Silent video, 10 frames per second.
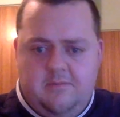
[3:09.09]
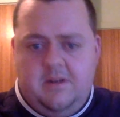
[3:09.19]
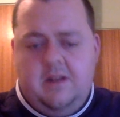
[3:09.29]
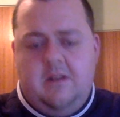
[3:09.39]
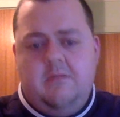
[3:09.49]

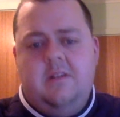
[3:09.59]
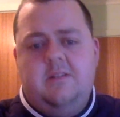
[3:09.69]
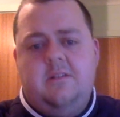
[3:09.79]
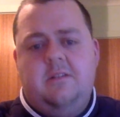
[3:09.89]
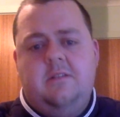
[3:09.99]
But
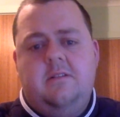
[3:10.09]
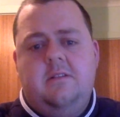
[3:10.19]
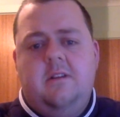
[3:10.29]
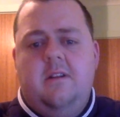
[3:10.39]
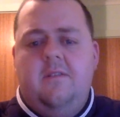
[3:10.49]
anyways, guys,
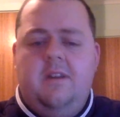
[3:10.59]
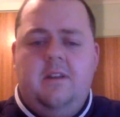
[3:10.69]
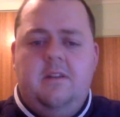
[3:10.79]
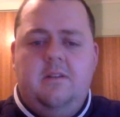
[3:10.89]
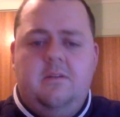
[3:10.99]

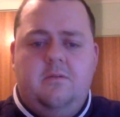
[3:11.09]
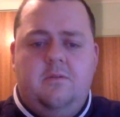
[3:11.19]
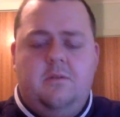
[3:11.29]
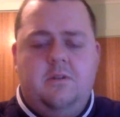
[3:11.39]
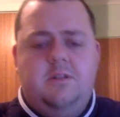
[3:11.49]
thank you all
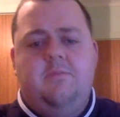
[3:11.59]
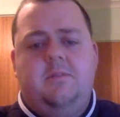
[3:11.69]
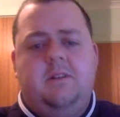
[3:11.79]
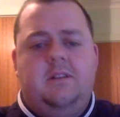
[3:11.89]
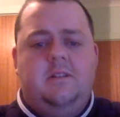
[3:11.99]
for watching.
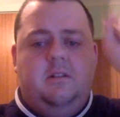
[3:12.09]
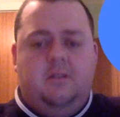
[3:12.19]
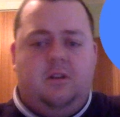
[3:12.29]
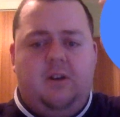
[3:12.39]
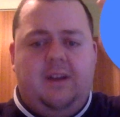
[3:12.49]
Please
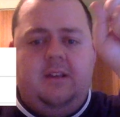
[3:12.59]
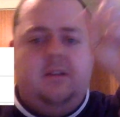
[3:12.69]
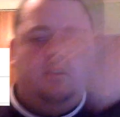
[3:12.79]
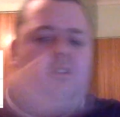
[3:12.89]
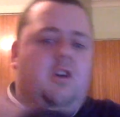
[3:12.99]
like,
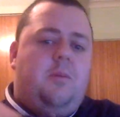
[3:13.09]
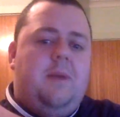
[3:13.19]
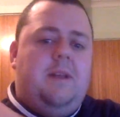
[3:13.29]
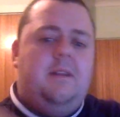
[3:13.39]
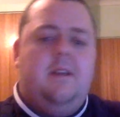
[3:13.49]

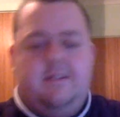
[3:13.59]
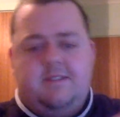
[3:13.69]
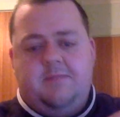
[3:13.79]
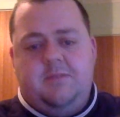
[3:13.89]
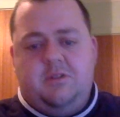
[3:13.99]
comment,
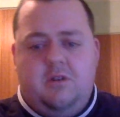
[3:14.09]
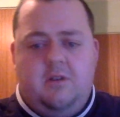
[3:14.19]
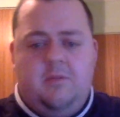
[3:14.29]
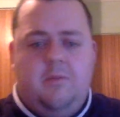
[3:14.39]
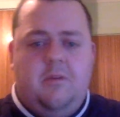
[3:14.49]
and
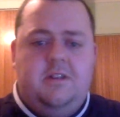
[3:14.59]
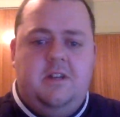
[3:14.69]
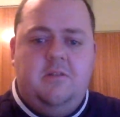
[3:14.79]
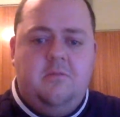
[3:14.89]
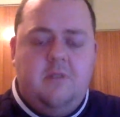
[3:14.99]
subscribe on my
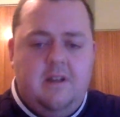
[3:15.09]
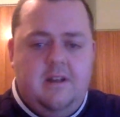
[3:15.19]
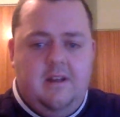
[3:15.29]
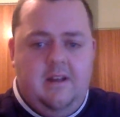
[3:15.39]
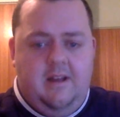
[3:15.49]
channel.
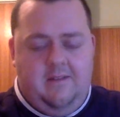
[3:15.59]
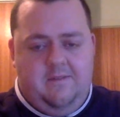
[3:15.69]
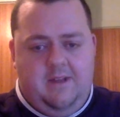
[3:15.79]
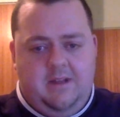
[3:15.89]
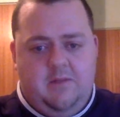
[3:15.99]
And
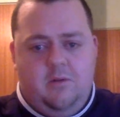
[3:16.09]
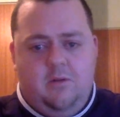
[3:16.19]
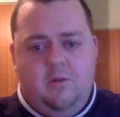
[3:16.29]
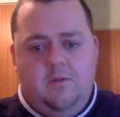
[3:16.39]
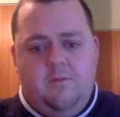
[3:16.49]
thank you
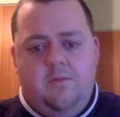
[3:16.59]
all